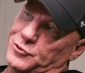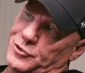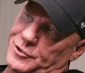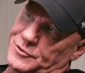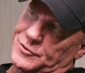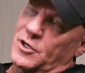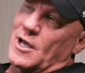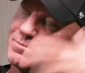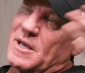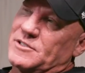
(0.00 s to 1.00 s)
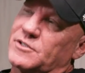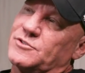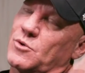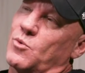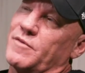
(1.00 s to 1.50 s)
years. I basically
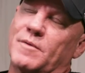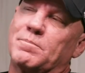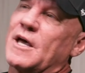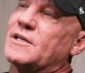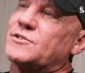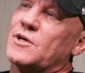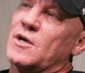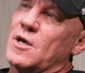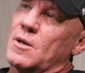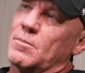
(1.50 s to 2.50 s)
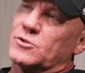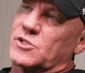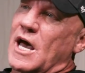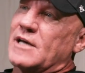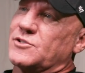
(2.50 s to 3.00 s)
saw one fight. Most
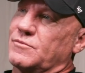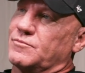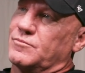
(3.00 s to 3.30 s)
guys,